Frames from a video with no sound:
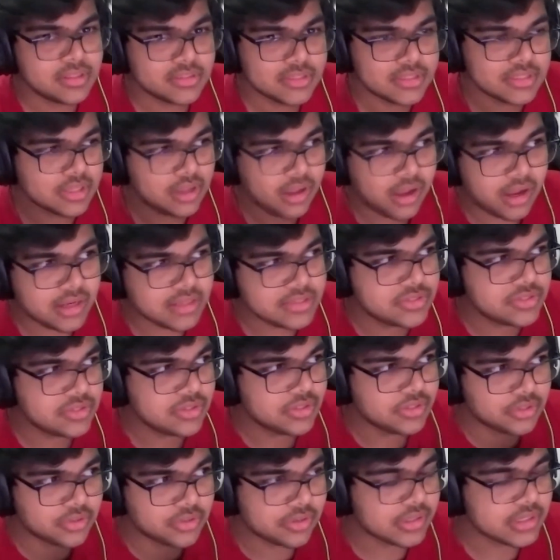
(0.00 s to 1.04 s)
just ask
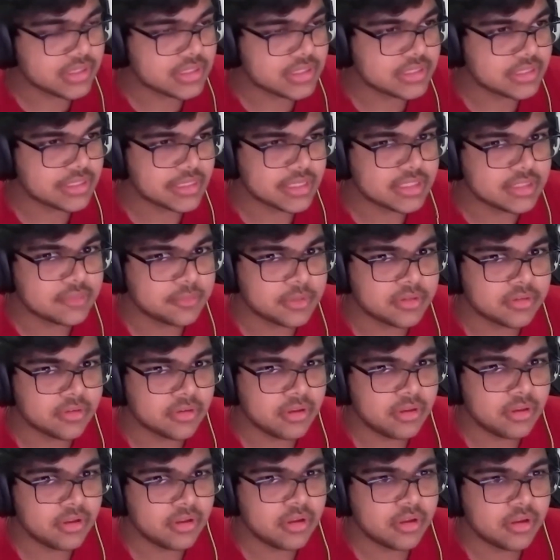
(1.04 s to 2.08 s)
the nearest salesman
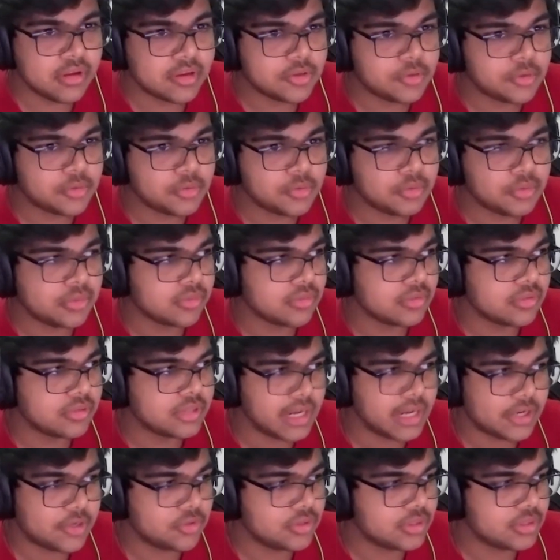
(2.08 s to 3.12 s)
to
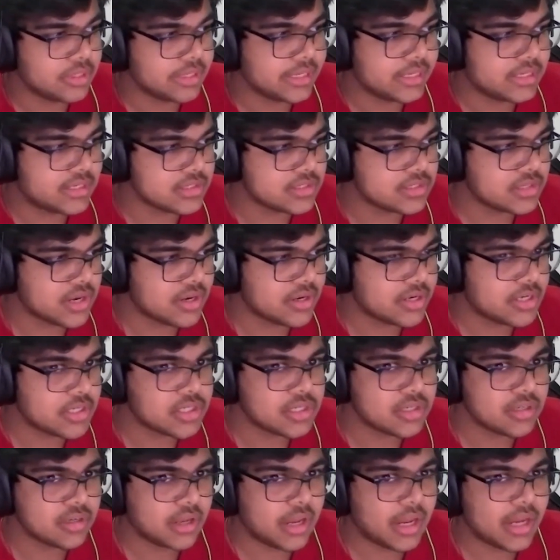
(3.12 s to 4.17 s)
get you the latest
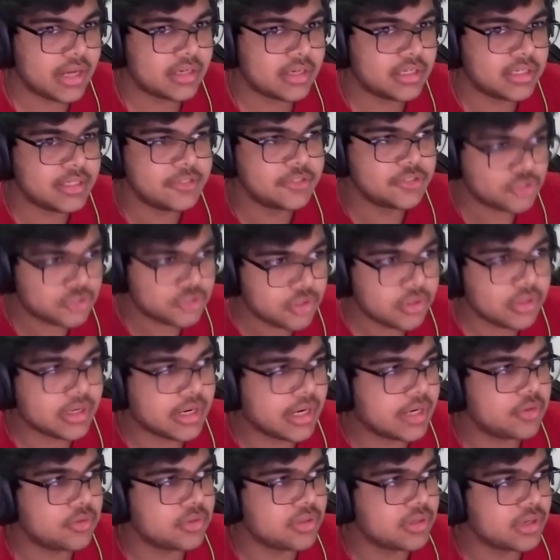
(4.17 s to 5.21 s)
generation, and he should
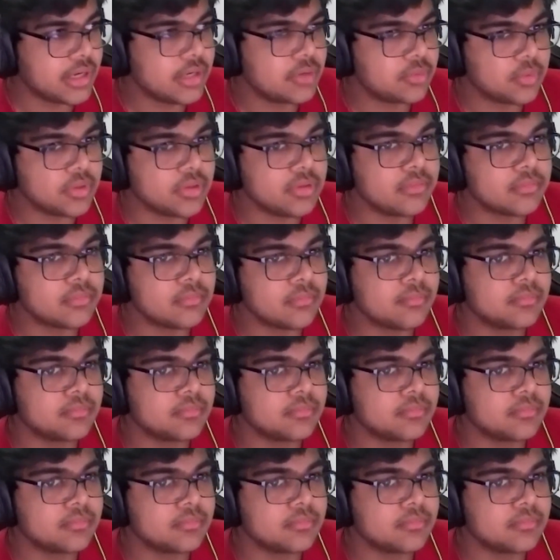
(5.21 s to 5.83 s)
get you the right one.